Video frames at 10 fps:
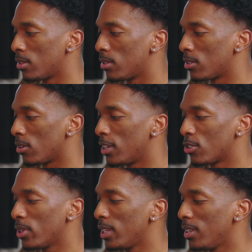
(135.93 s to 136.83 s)
So
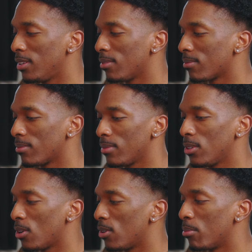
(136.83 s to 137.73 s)
there's really,
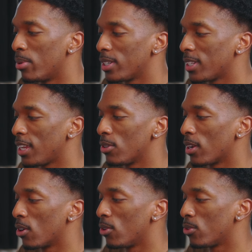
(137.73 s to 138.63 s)
a bunch that you
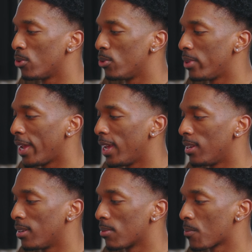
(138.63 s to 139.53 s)
can go through
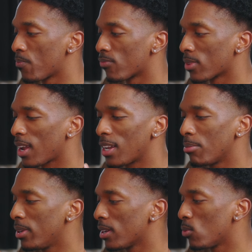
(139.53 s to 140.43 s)
and kind of
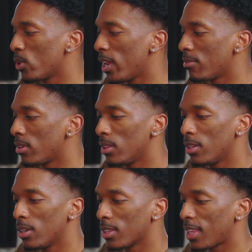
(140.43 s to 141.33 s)
pick whatever
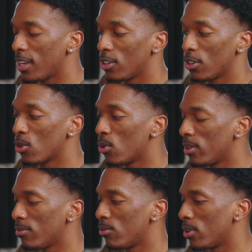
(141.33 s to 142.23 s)
look that you're
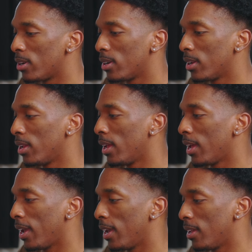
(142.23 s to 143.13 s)
going for.
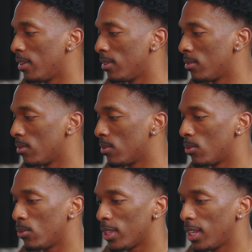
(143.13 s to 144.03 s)
And
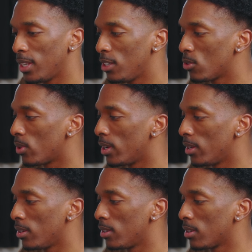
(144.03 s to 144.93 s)
within each
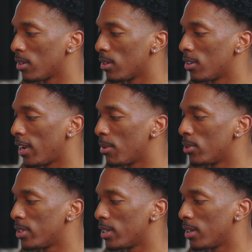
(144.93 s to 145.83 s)
one, you're
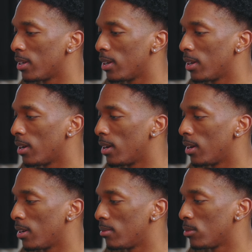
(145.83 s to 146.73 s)
able
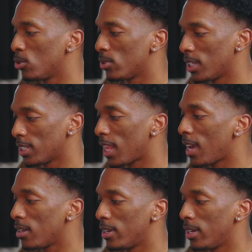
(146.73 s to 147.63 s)
to use this
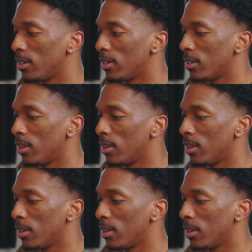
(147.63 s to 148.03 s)
slider here